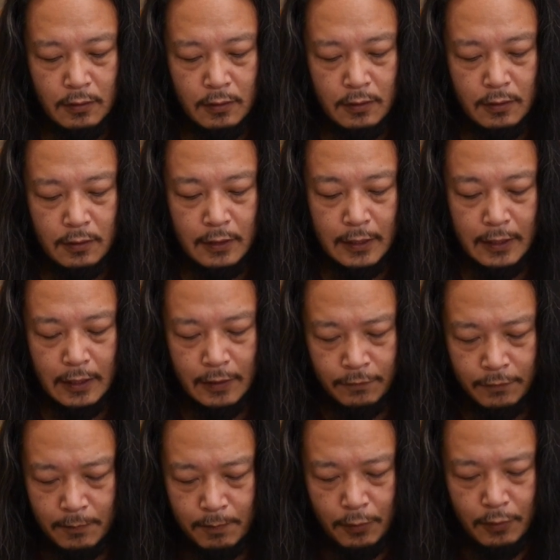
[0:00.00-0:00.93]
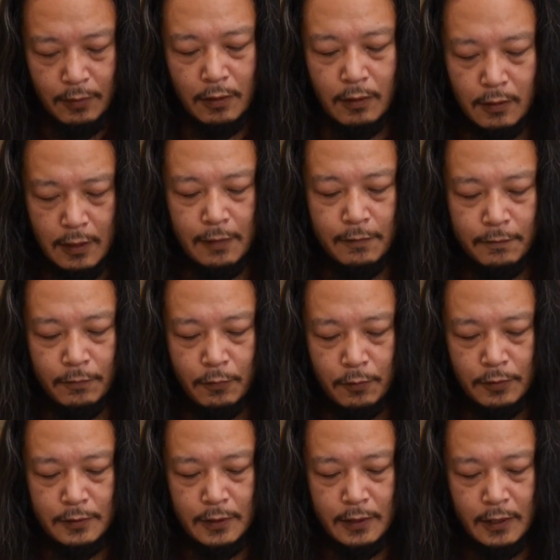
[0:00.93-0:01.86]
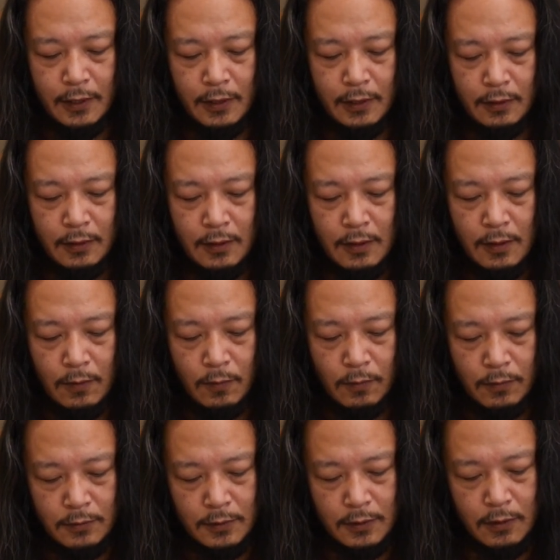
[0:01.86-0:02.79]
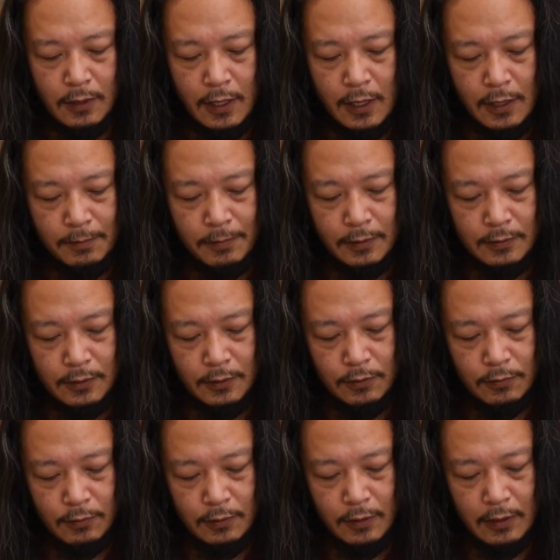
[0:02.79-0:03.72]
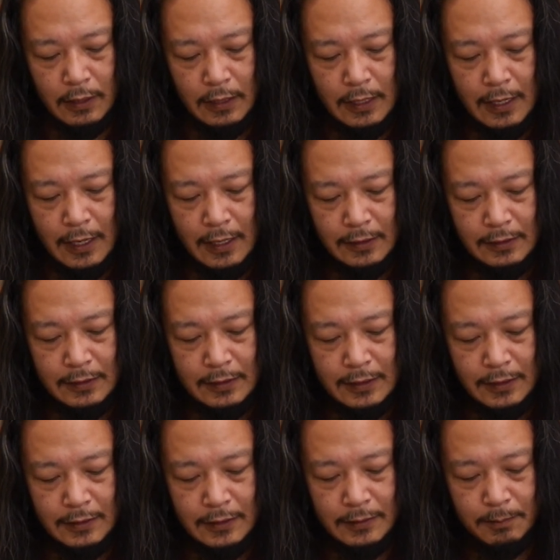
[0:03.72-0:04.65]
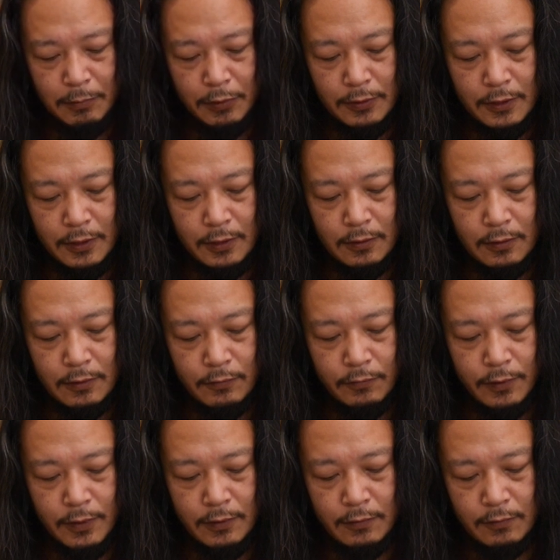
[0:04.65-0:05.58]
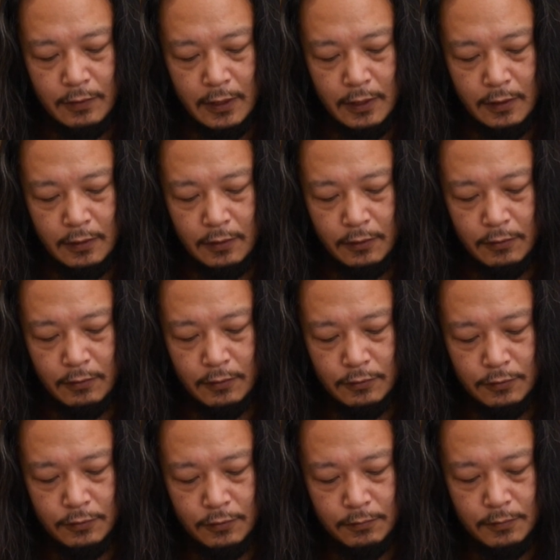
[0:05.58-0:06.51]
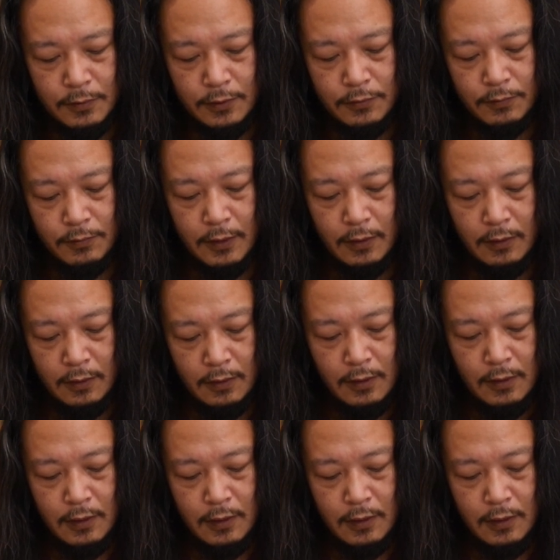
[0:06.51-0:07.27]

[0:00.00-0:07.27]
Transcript: like if you put a lot of force in it, what's going to happen is that you're going to lock this particular wheel right here. You're going to scoop this way.